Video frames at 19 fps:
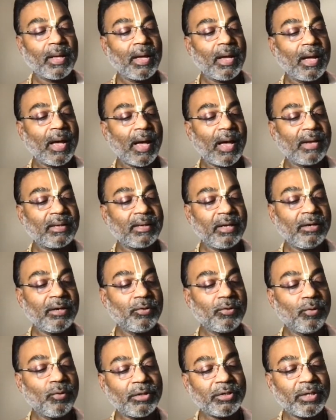As King
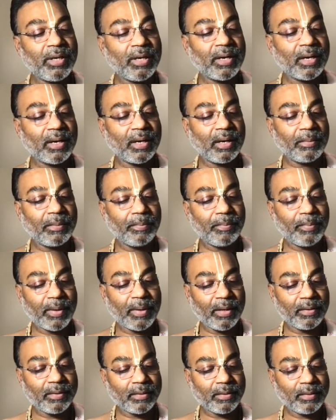Kulashekara
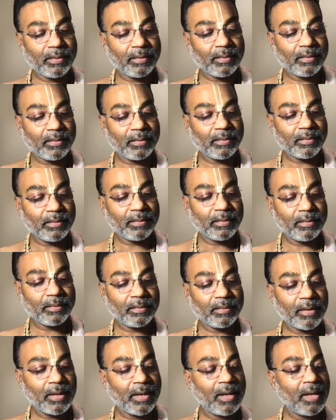prays,
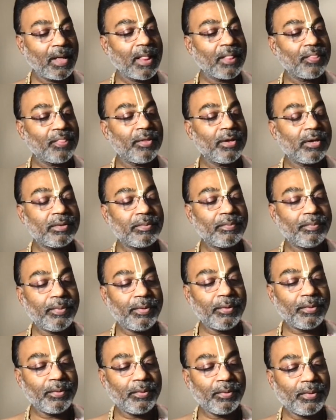this
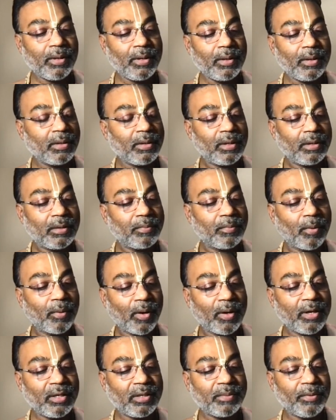
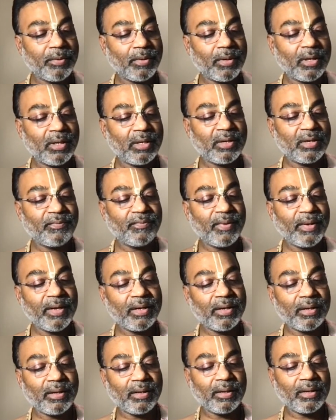body's beauty is
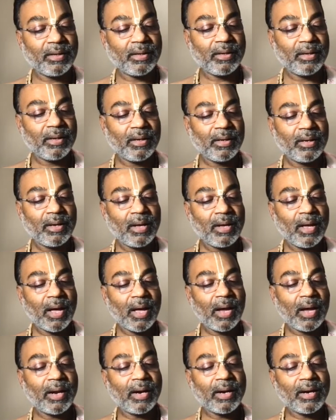fleeting,
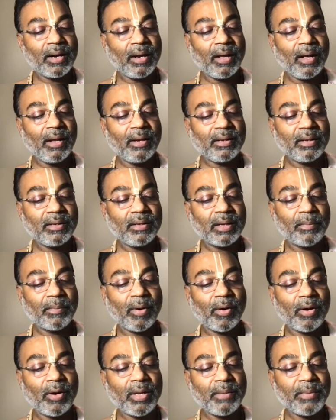and at last the
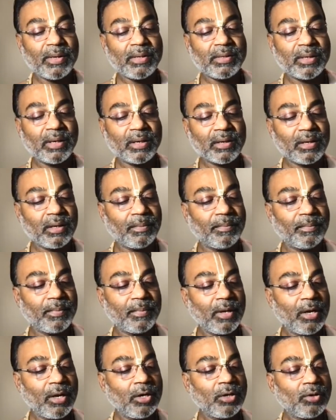body must succumb
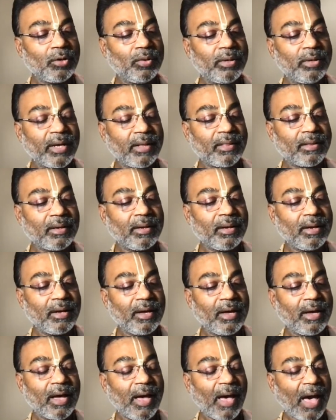to death
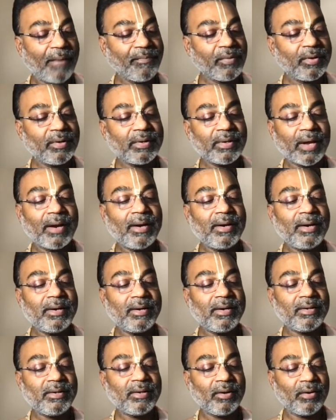after its
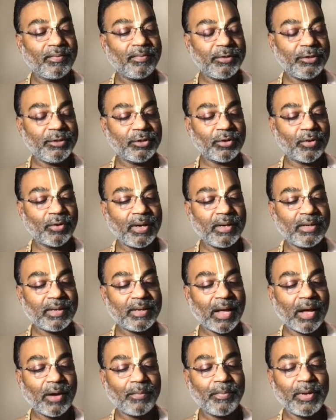hundreds of joints
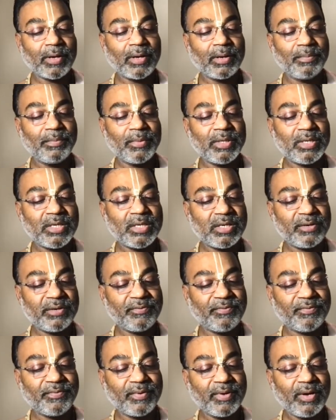have become stiff
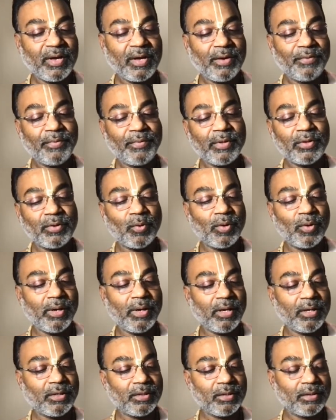with old
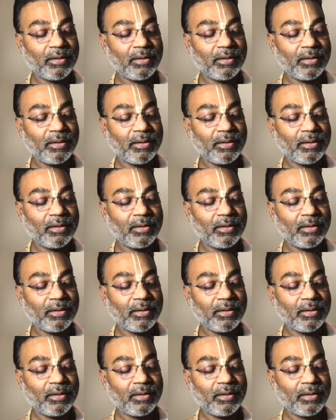age.